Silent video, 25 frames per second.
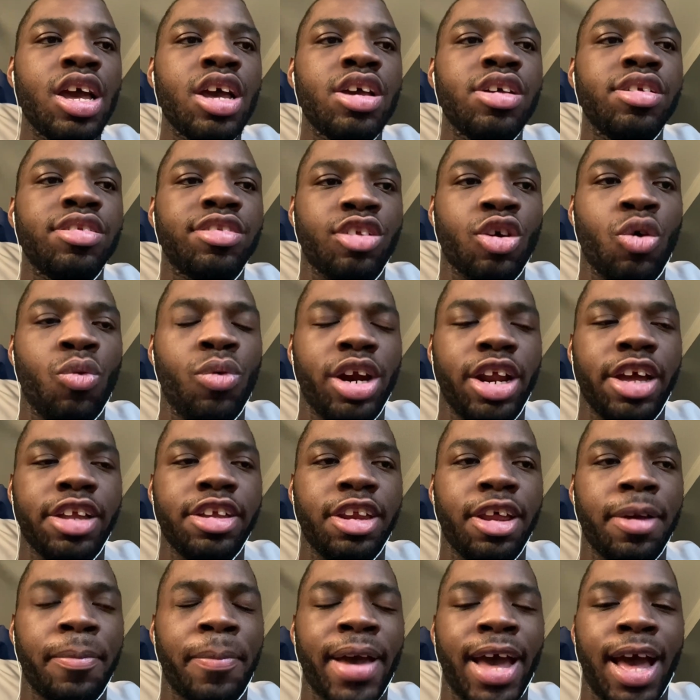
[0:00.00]
So what
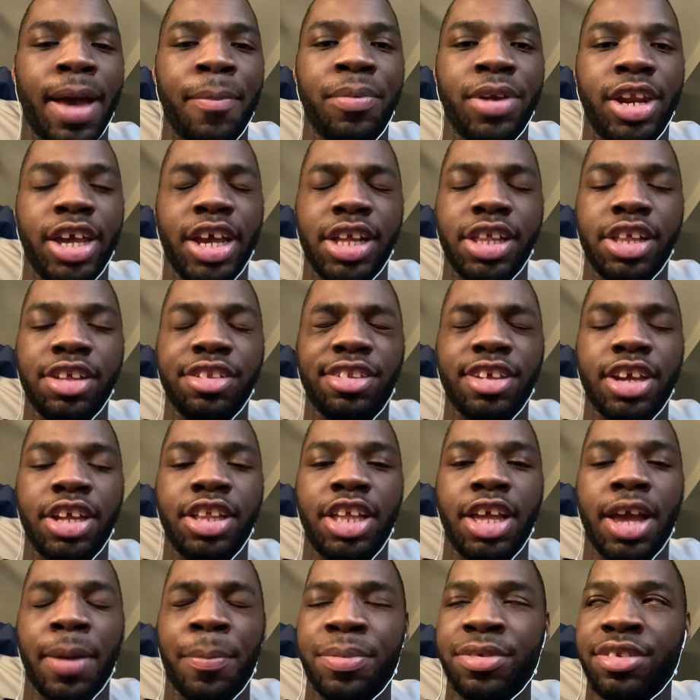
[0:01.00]
ended up happening in
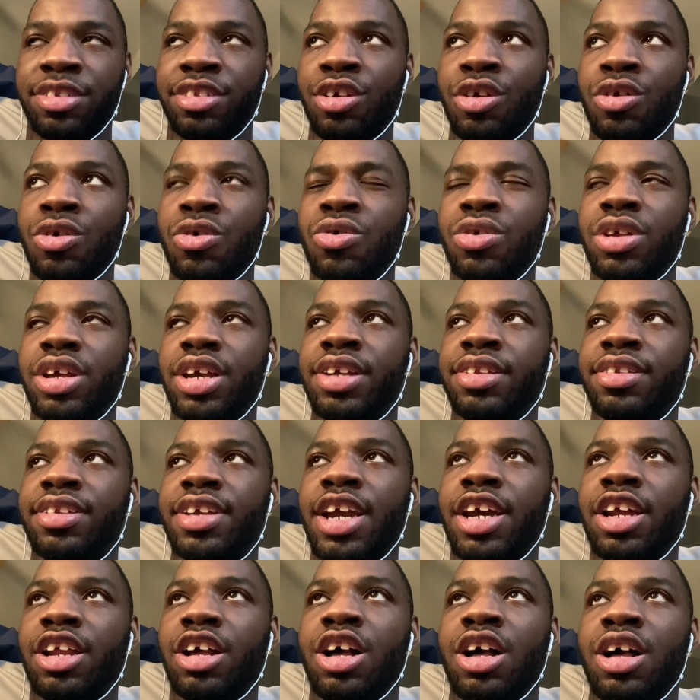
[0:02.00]
the episode is
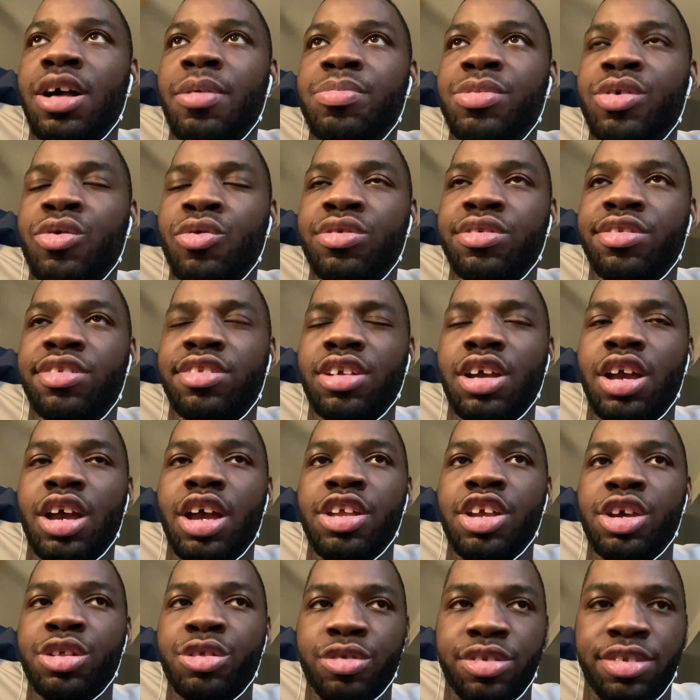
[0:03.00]
that there was
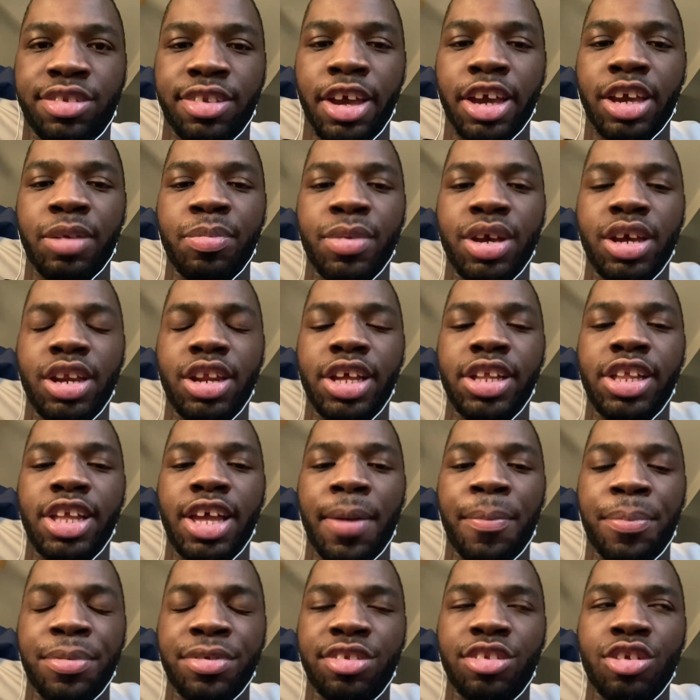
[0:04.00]
another segment in the
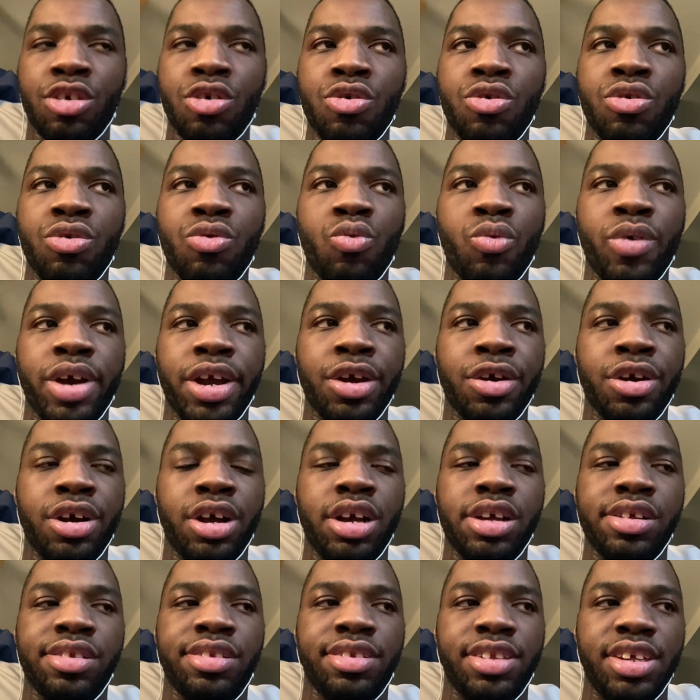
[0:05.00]
episode
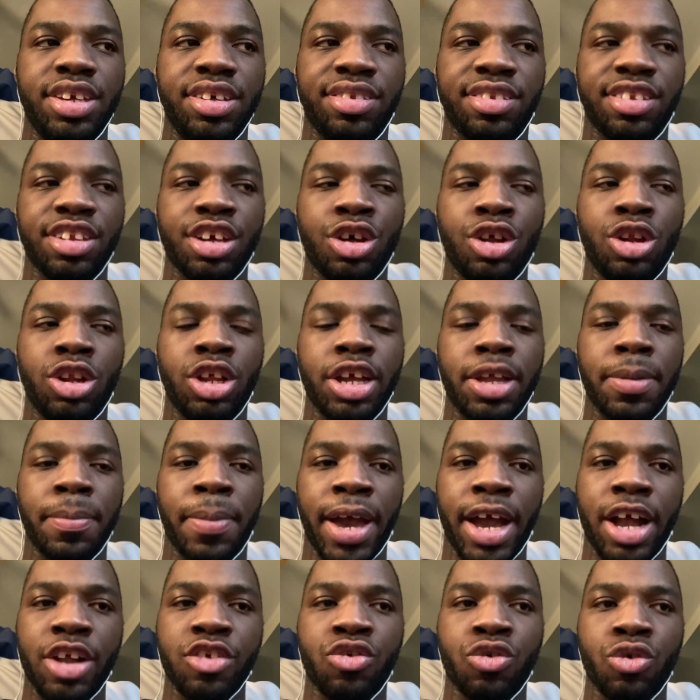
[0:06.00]
where Cecil and
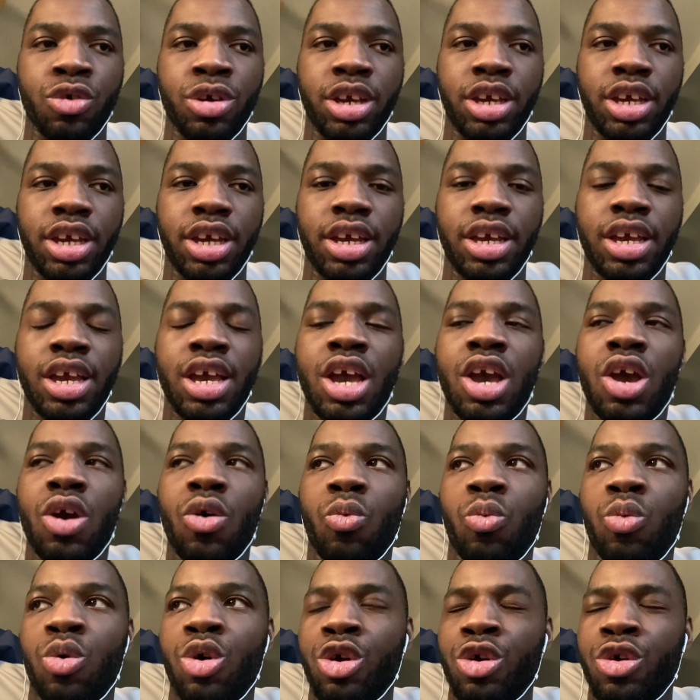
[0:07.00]
Patrick
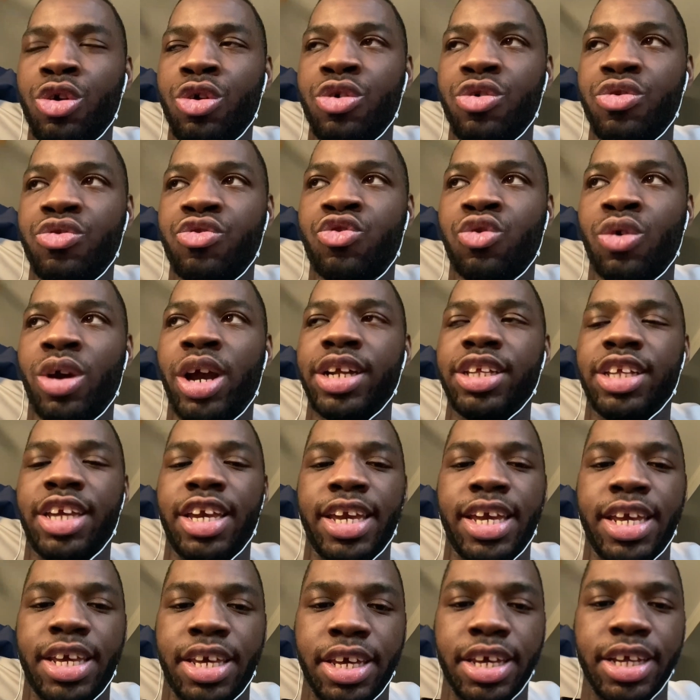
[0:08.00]
were trying
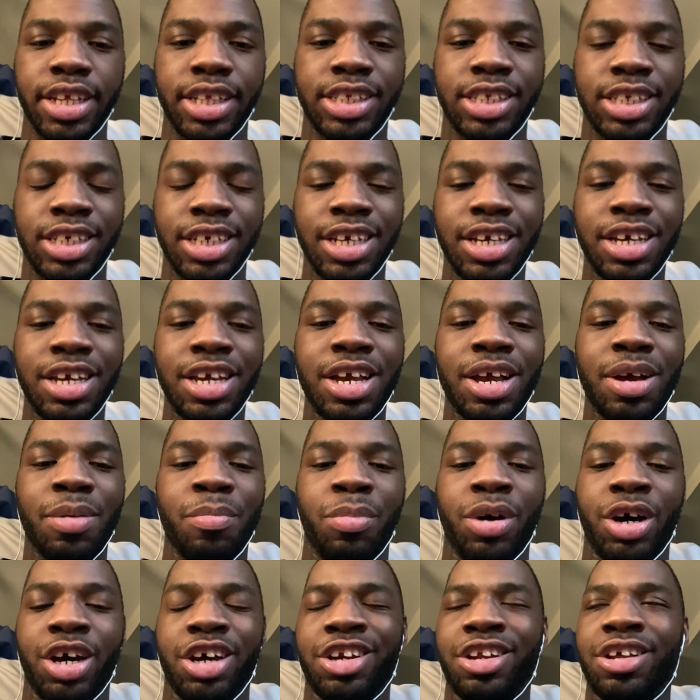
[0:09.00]
to eat,
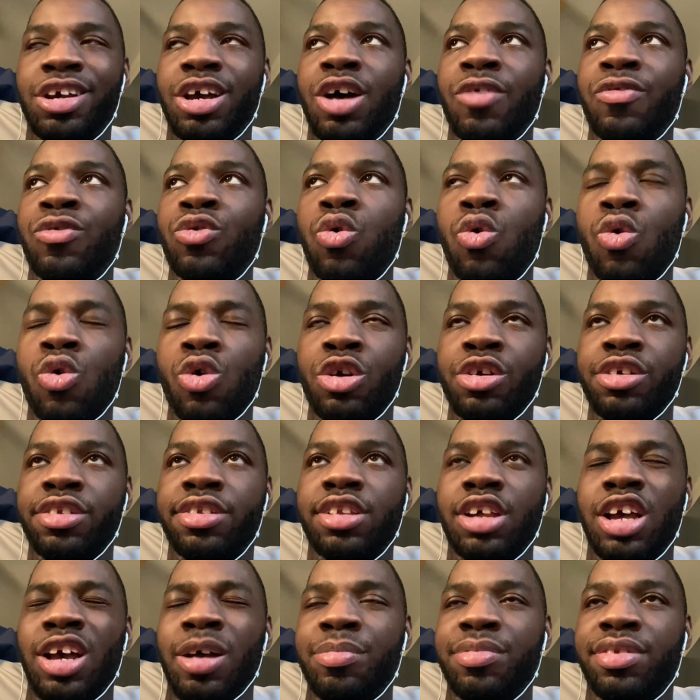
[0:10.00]
but of
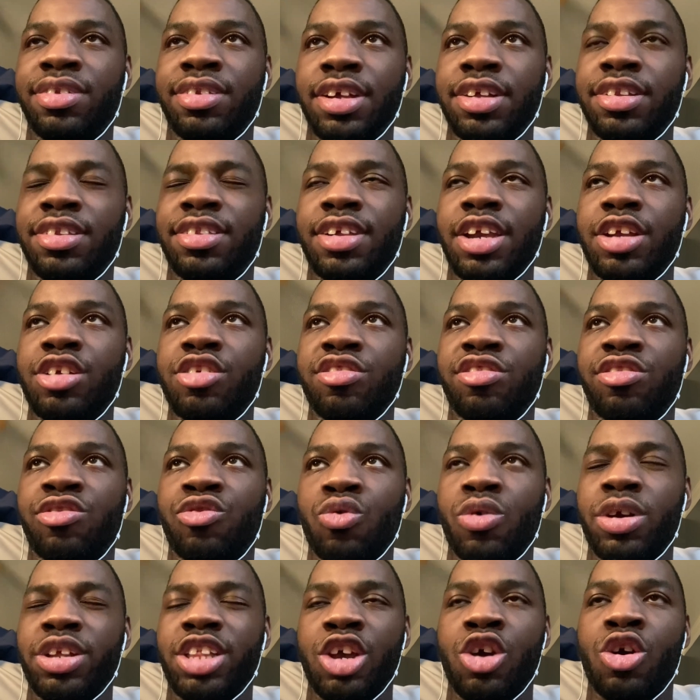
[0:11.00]
course, since they
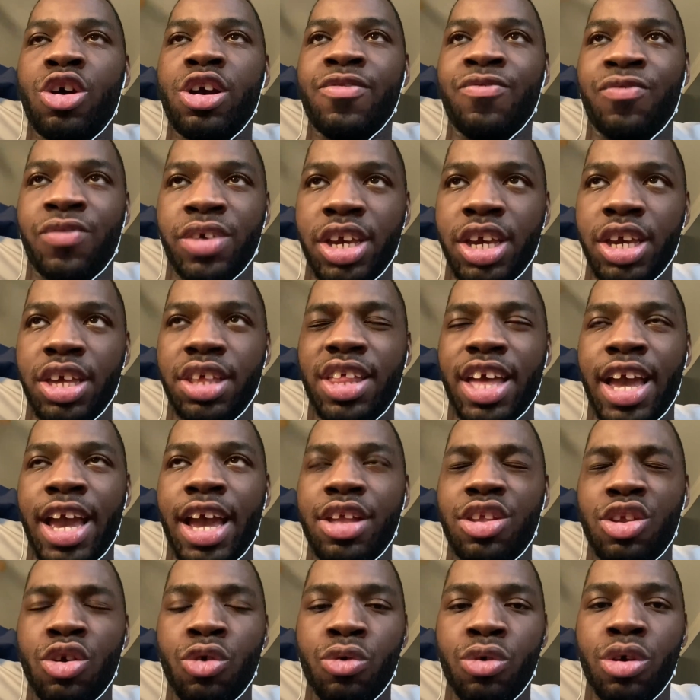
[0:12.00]
destroyed the RV, they
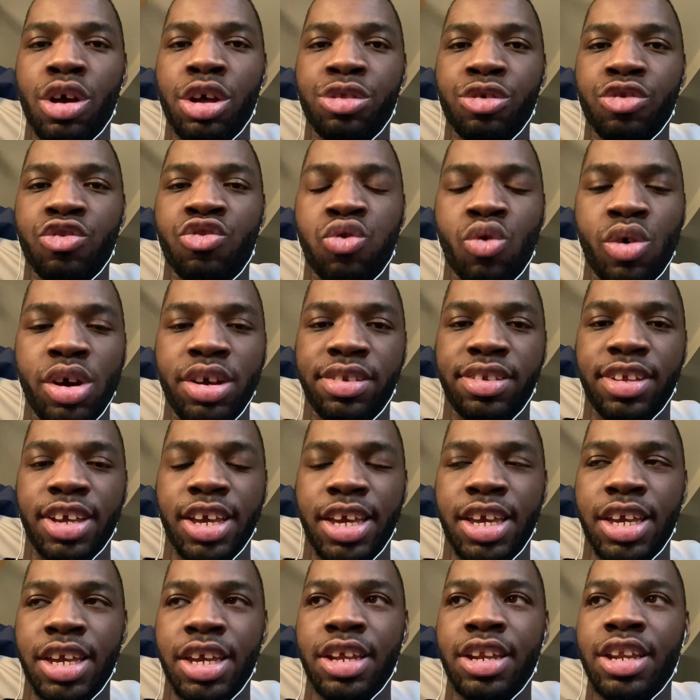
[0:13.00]
had no other choice to
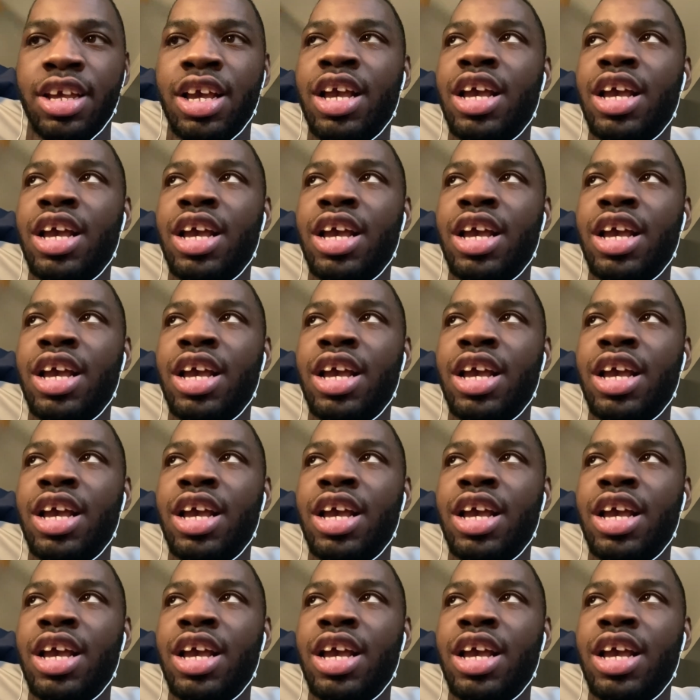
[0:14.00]
eat